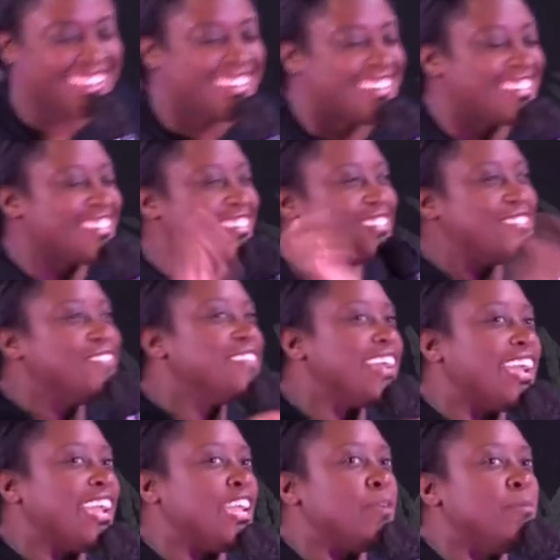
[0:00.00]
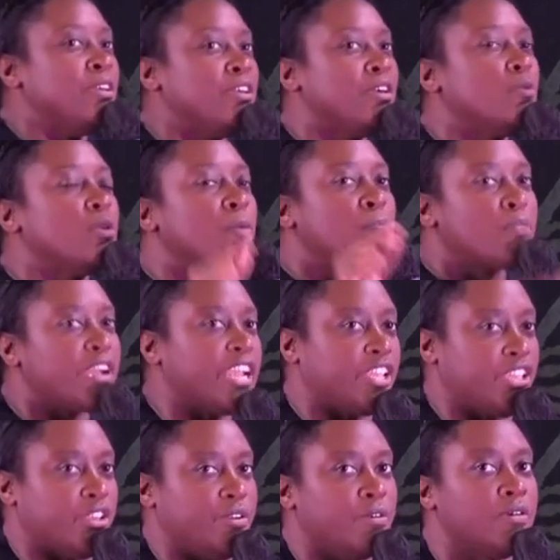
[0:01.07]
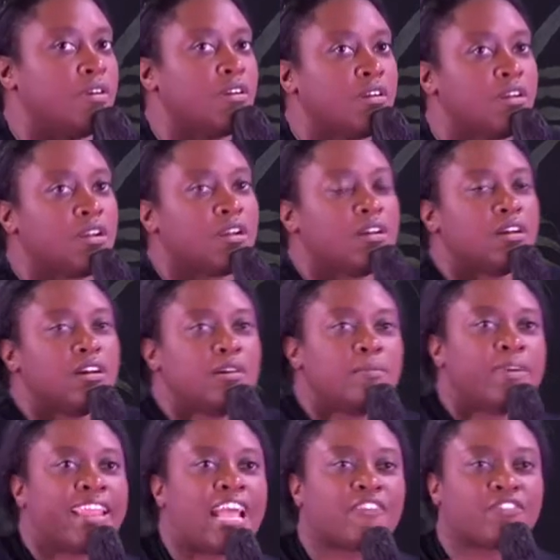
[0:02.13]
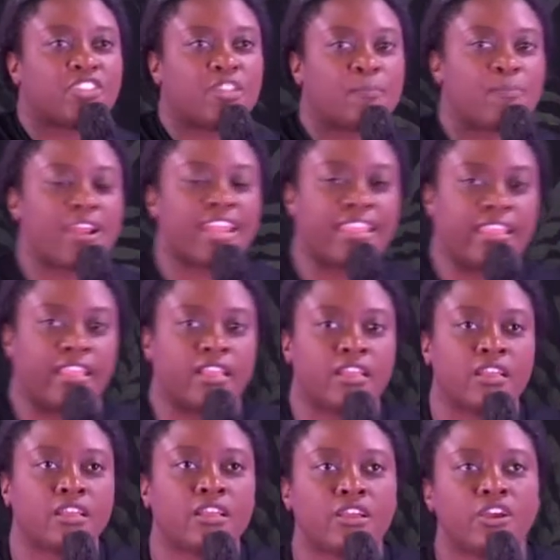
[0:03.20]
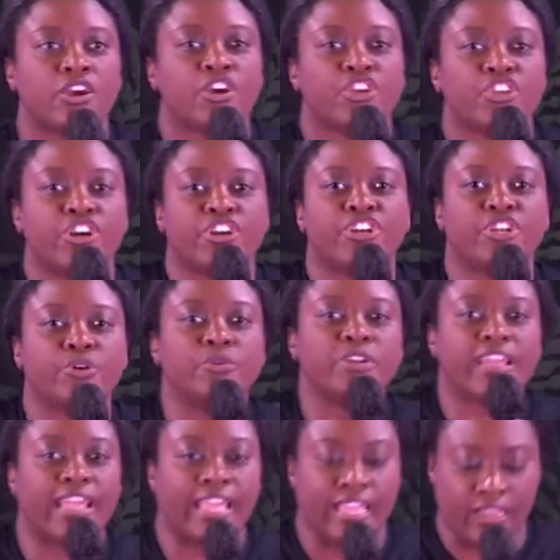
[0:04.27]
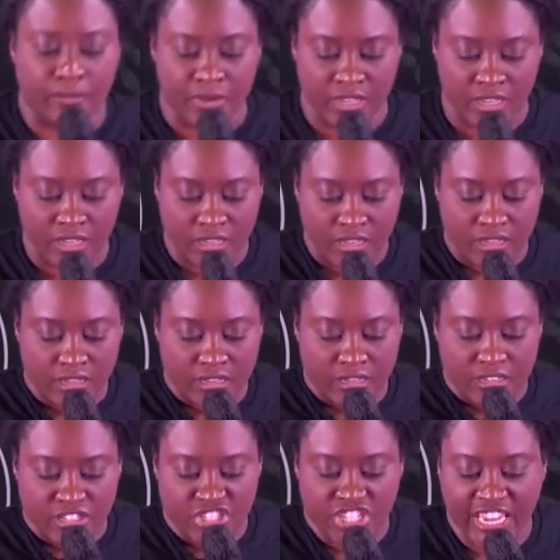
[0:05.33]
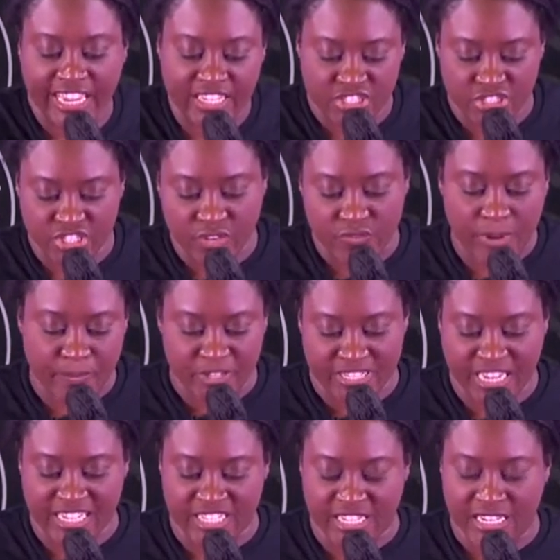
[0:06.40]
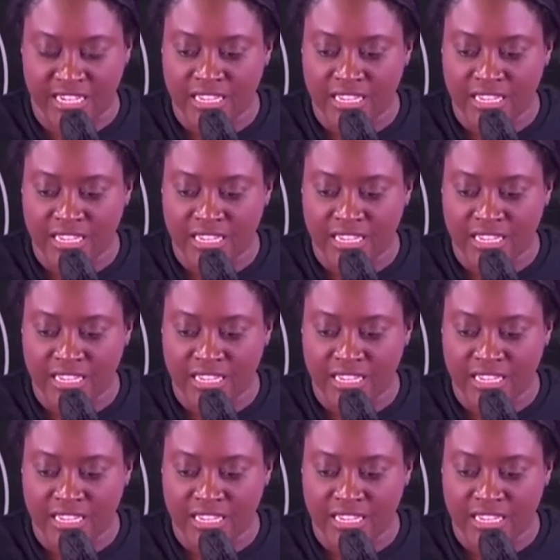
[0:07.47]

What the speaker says: Your new name will break you, but after the breaking, your new name changes your reputation.